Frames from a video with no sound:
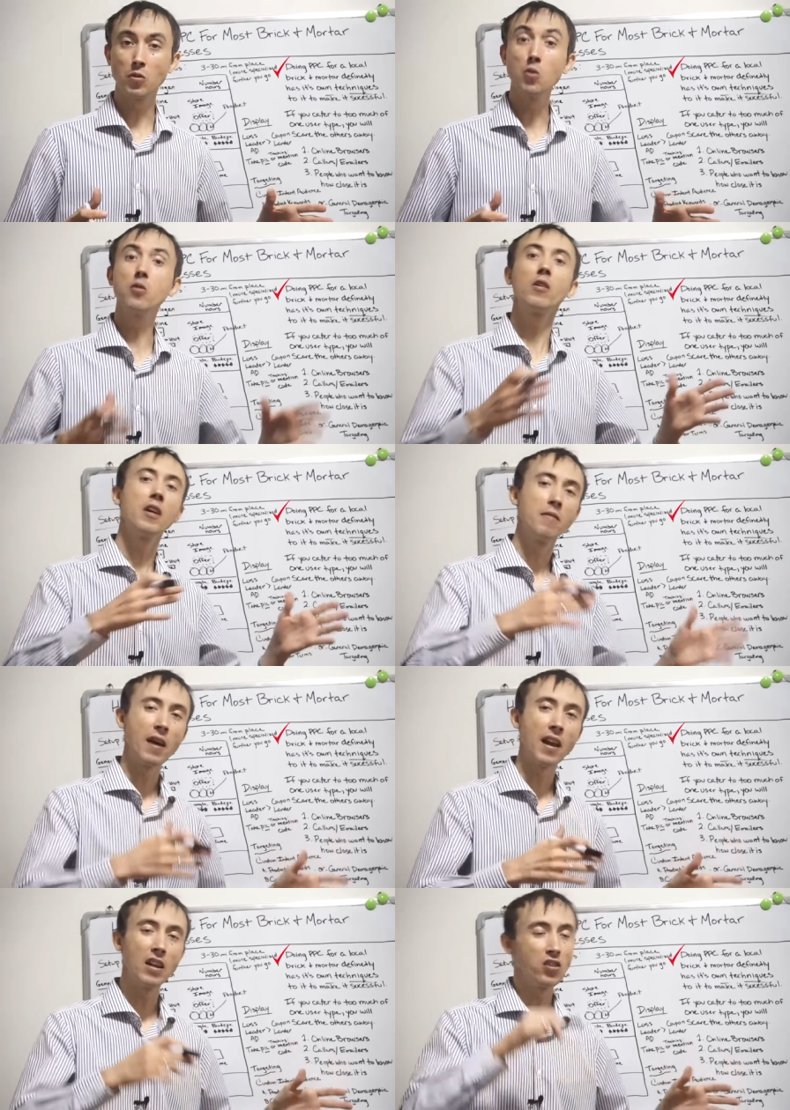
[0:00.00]
to your
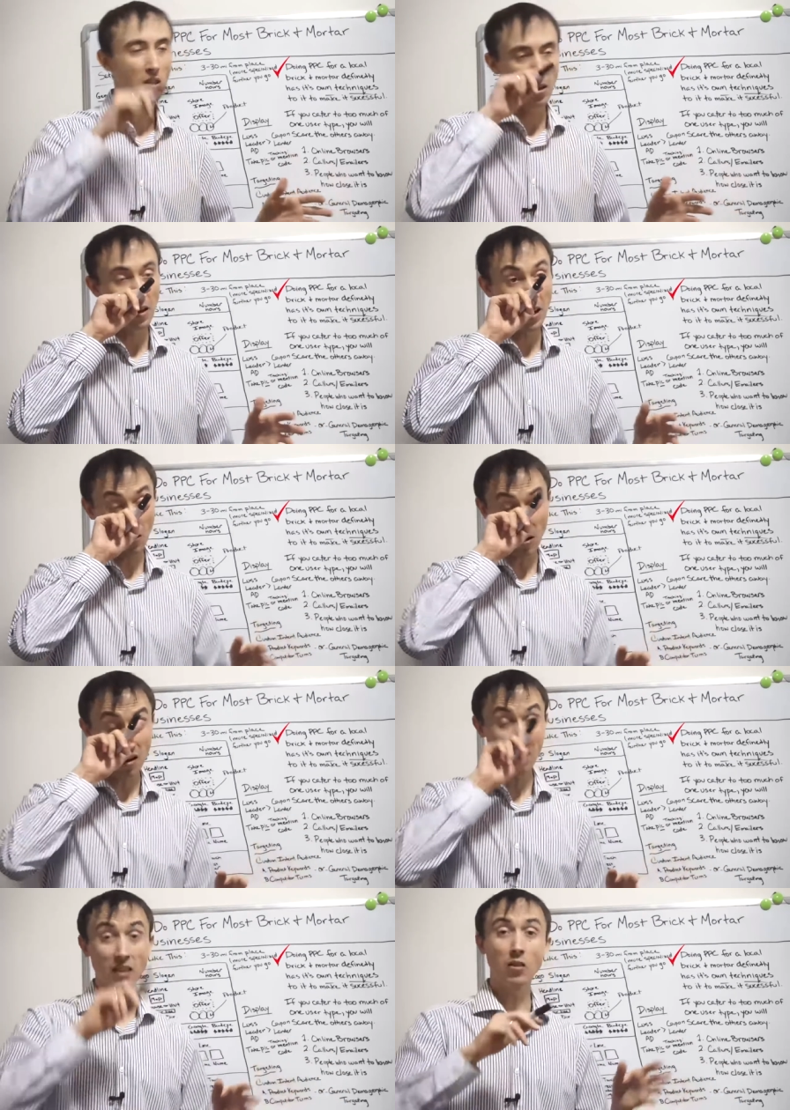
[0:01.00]
advantage in
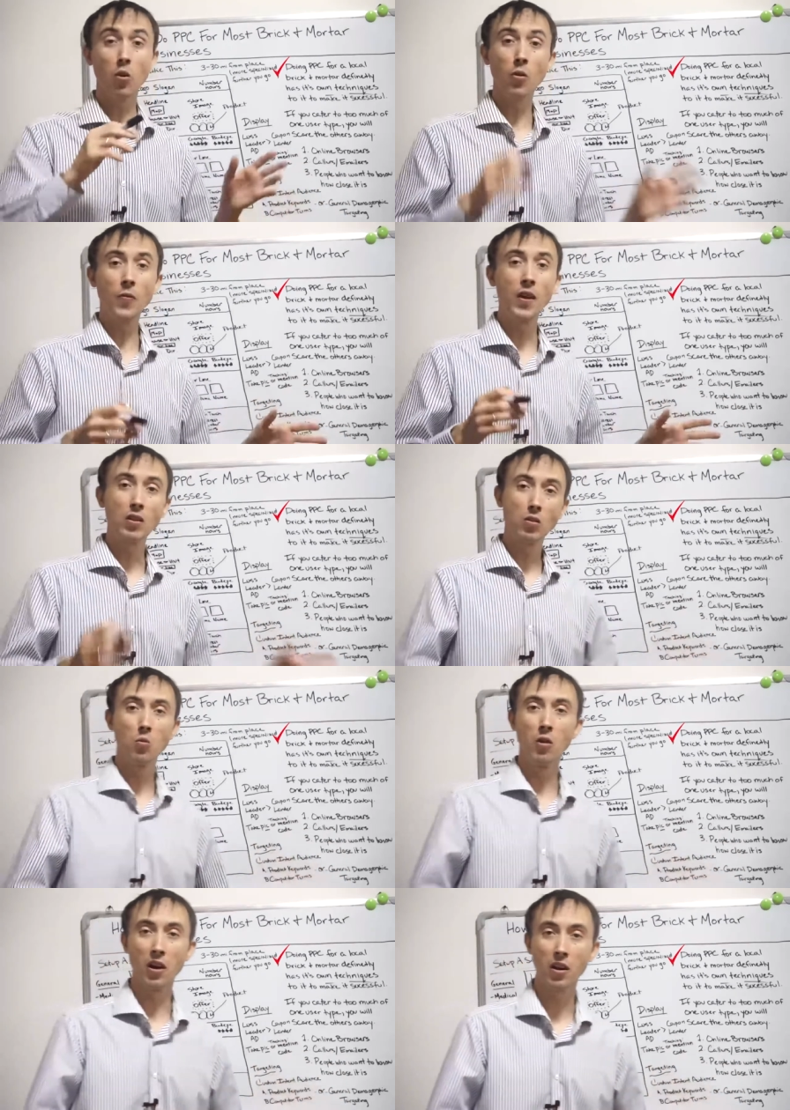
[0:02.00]
order to get the whole thing to
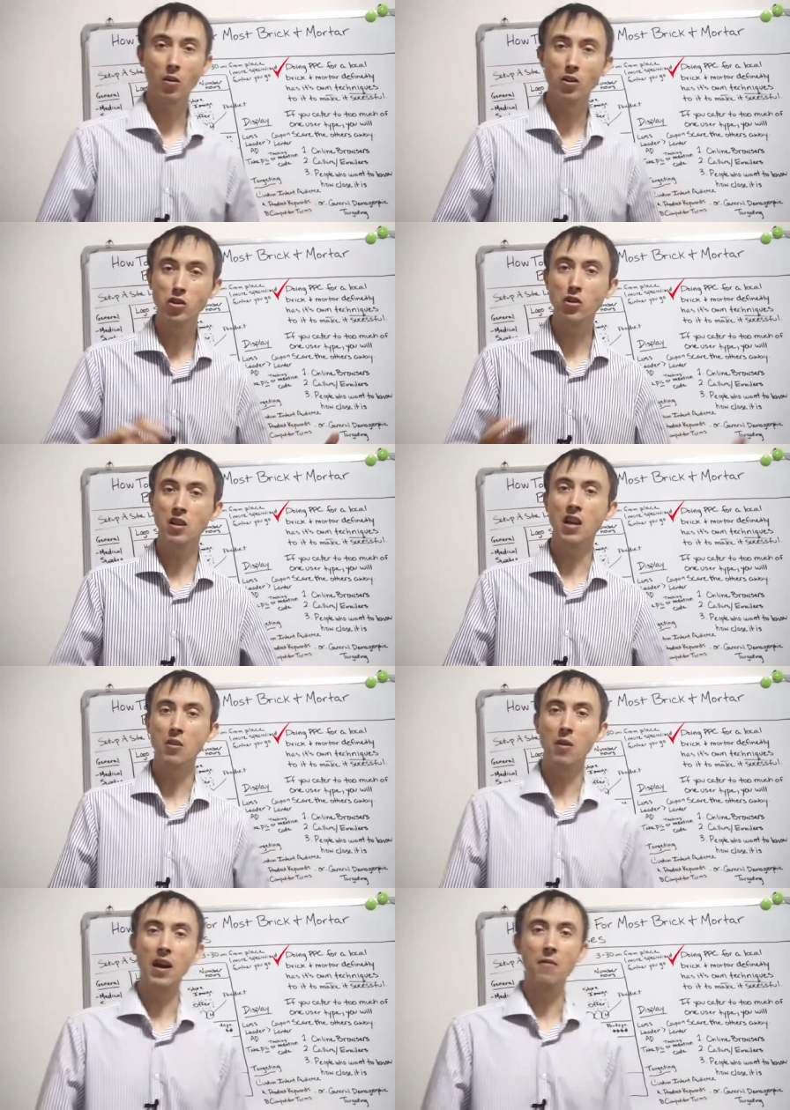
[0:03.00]
work, or should
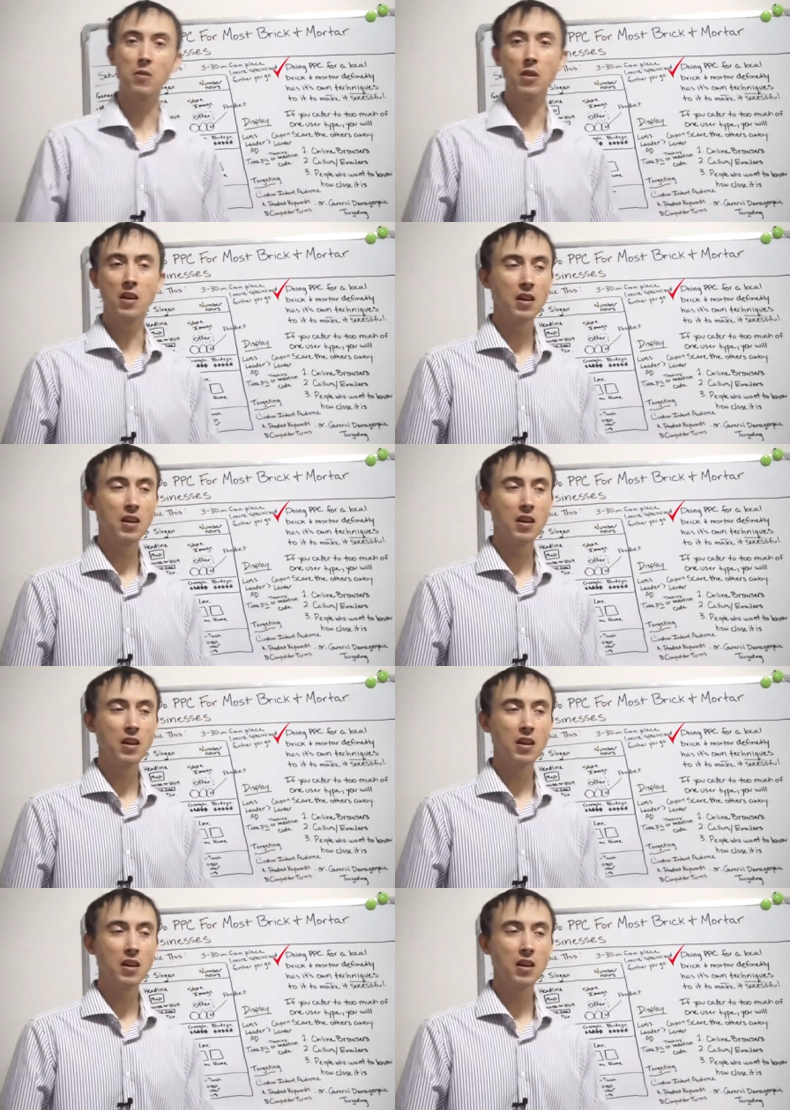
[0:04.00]
anyway.